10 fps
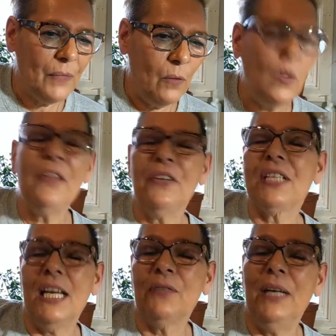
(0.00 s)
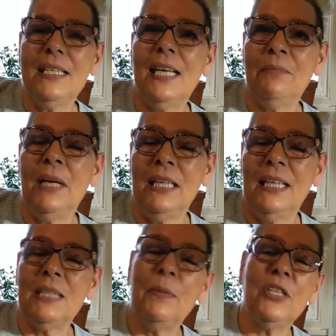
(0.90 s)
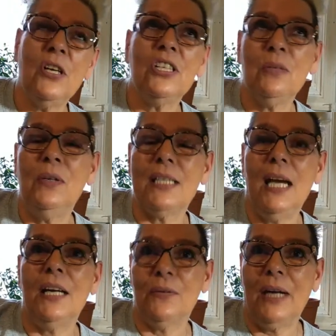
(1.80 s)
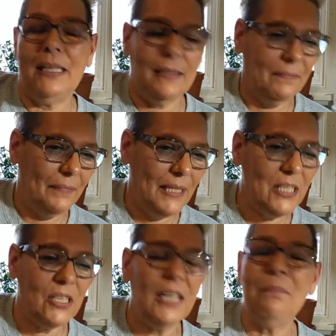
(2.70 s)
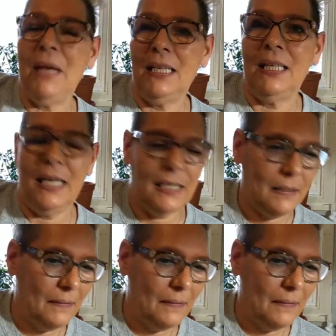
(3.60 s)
Well, there's Hutterites and Mennonites, but Joshua was a Hutterite. He's not a Mennonite.